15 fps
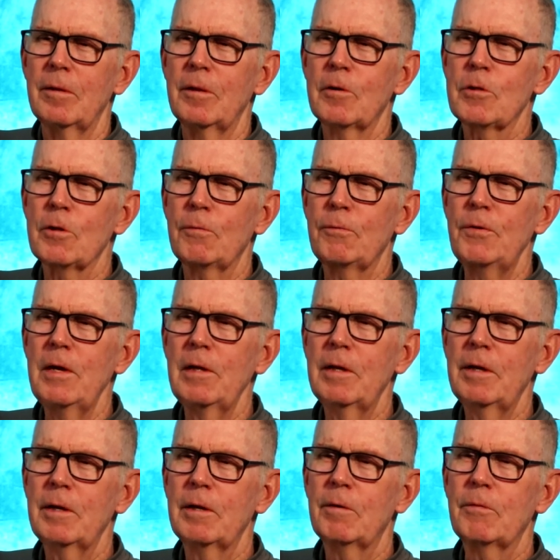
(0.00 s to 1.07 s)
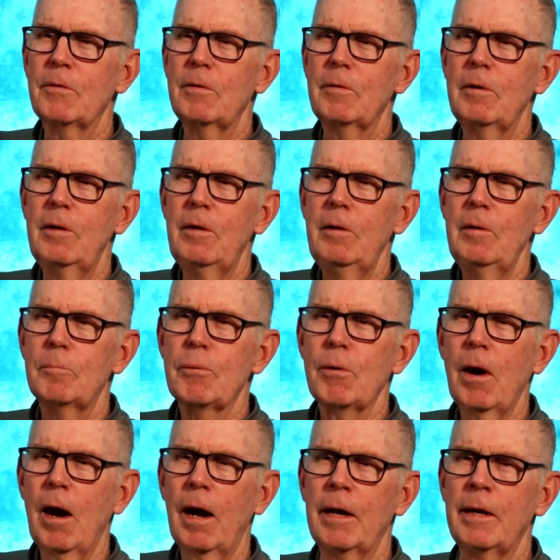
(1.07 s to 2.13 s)
there's a feeling of
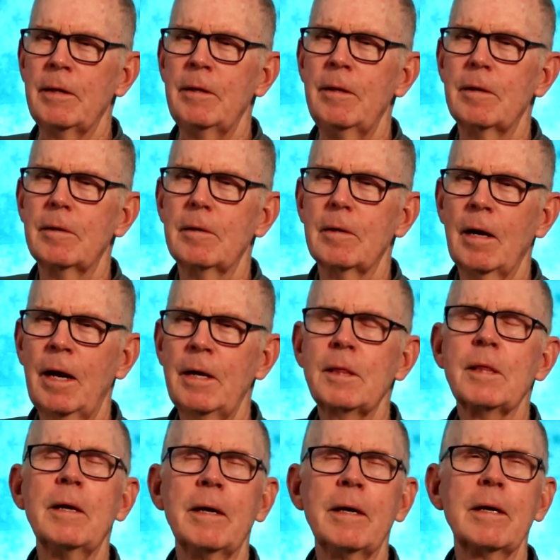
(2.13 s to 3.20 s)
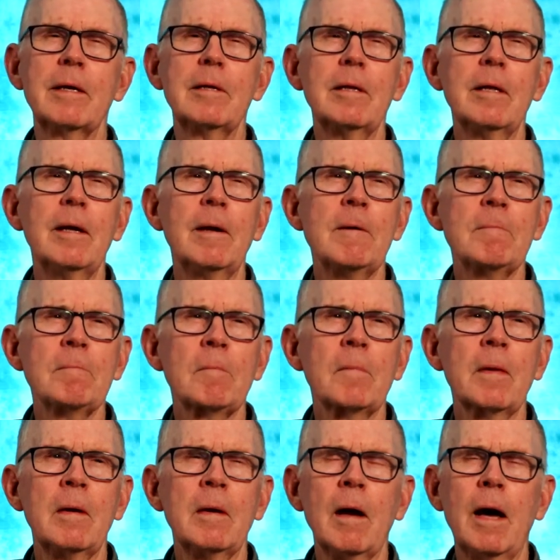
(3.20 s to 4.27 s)
pride, I think,
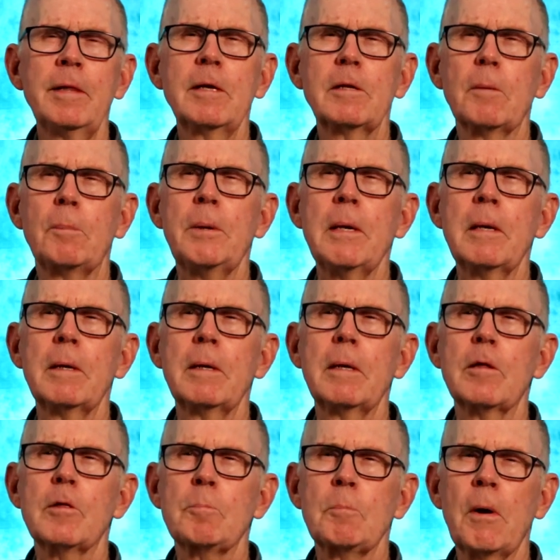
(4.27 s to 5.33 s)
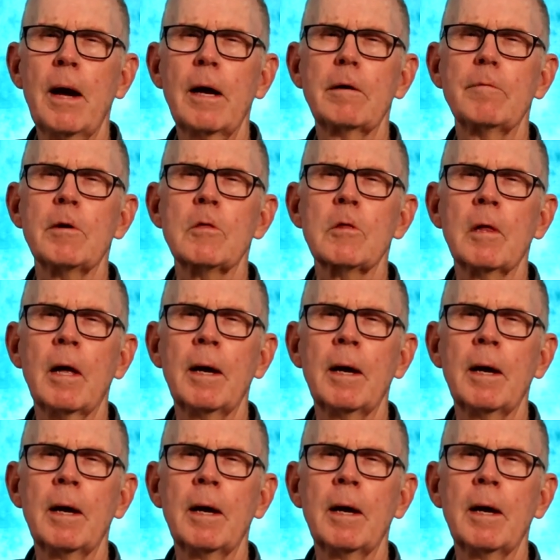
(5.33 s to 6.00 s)
I think Topeka is proud of its